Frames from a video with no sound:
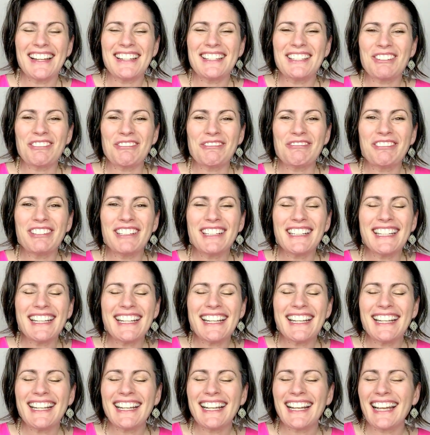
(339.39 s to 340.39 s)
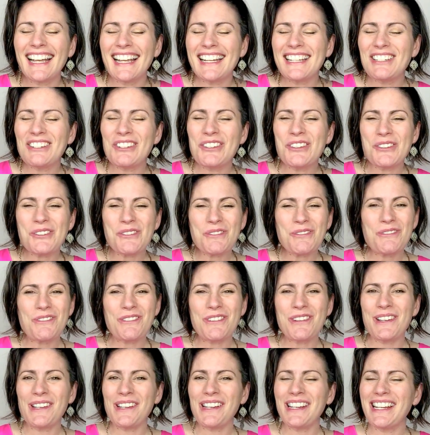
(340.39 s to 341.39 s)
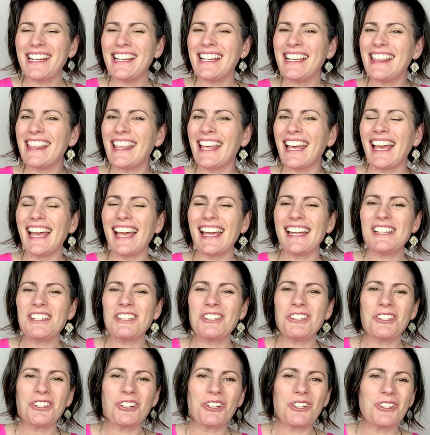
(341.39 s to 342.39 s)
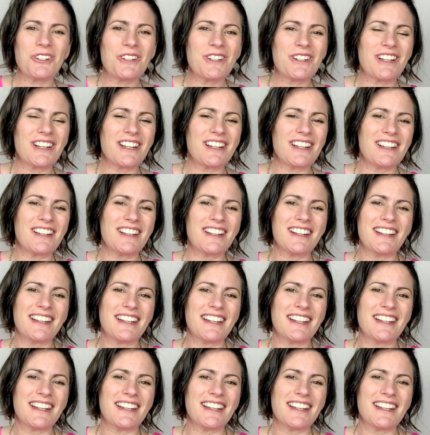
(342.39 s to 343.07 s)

so really enjoy that turn on.